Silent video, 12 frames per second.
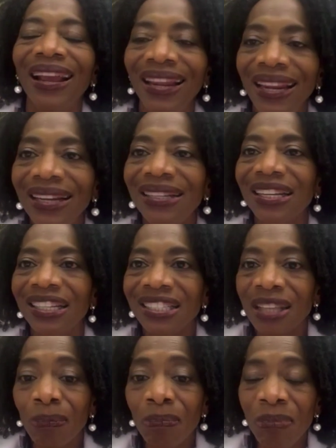heat
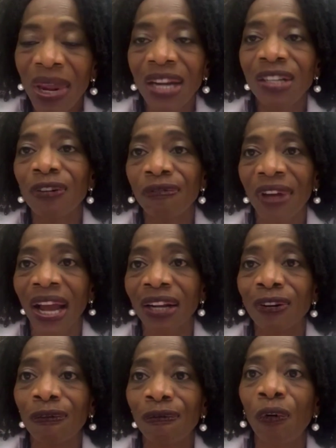is a major
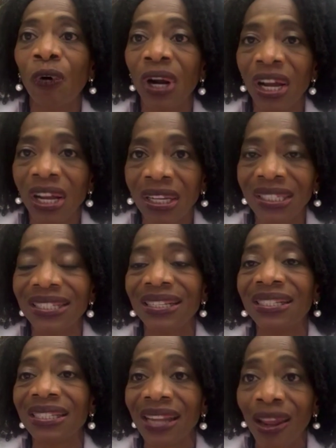factor for us
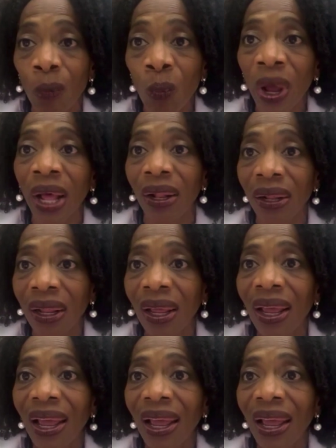to stay well.